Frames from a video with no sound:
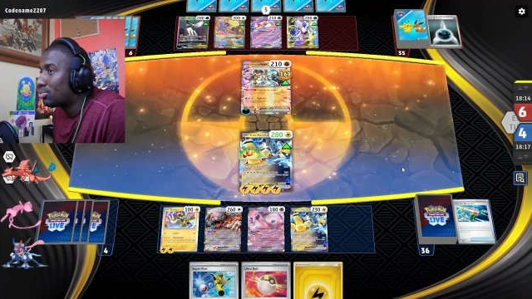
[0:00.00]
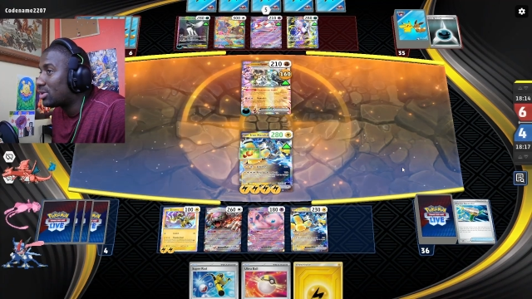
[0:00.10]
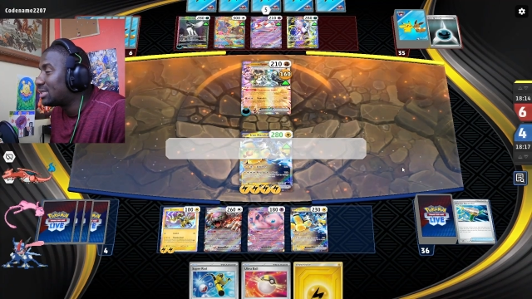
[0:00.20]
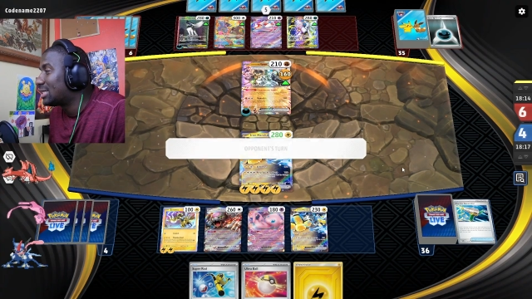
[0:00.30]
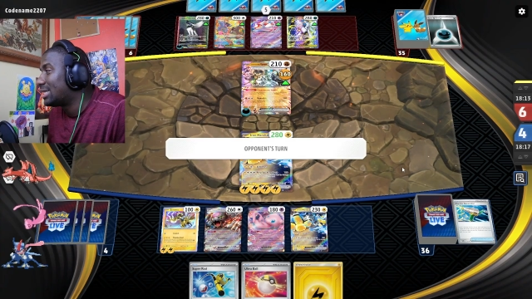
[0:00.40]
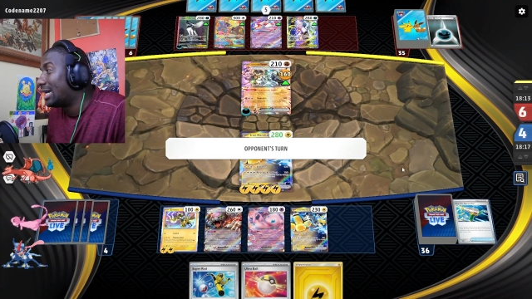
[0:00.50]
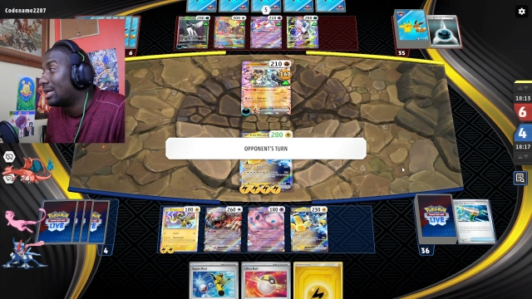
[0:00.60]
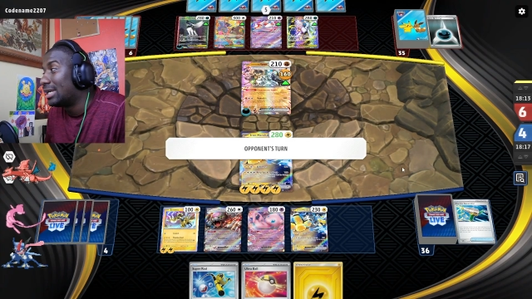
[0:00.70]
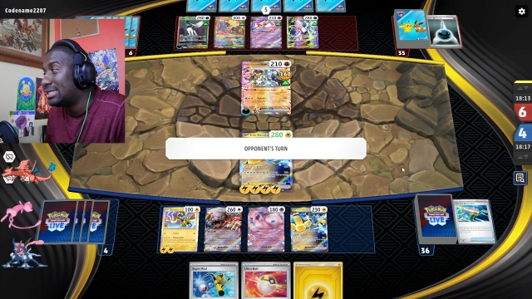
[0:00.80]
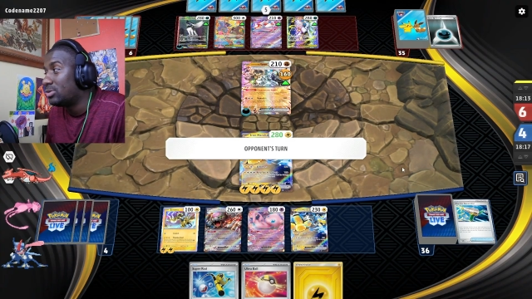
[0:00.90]
and unless he
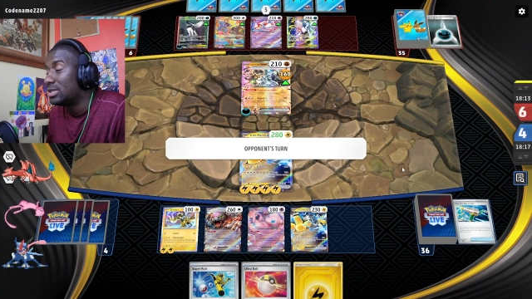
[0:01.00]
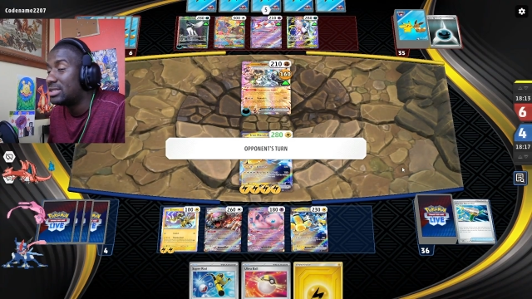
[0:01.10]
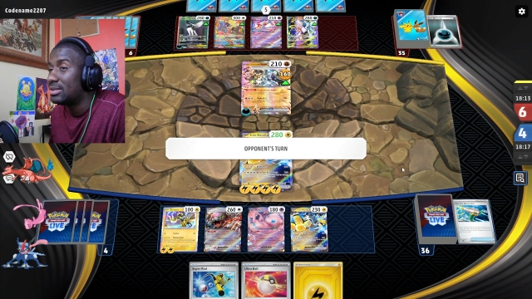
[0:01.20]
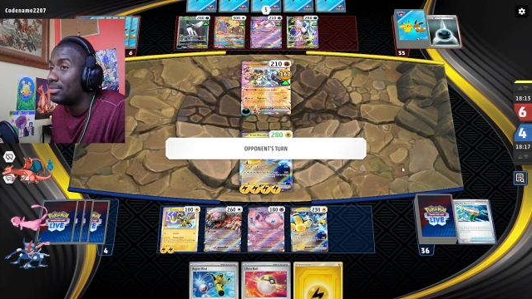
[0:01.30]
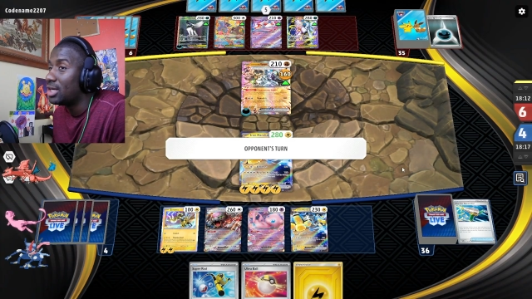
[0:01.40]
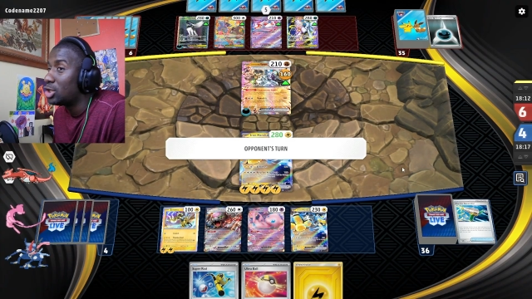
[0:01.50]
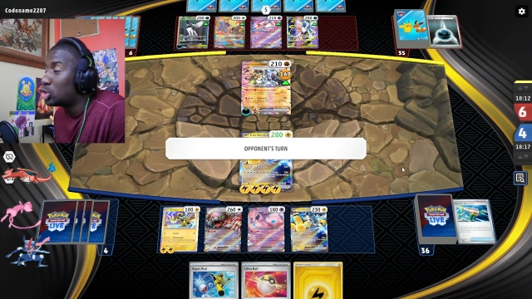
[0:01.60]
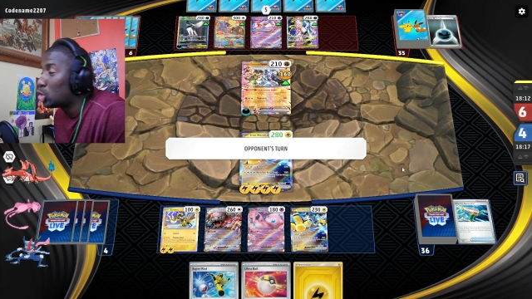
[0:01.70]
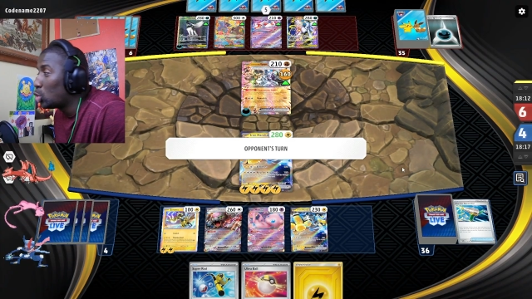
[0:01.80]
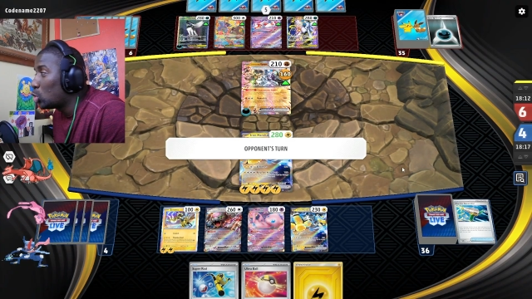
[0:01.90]
wants to burn
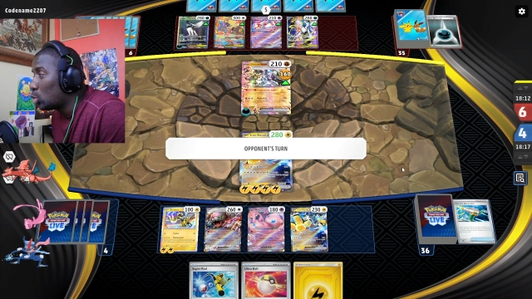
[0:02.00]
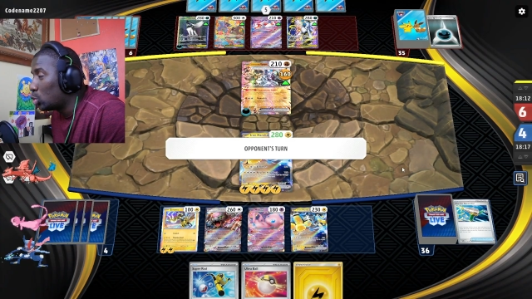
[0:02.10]
2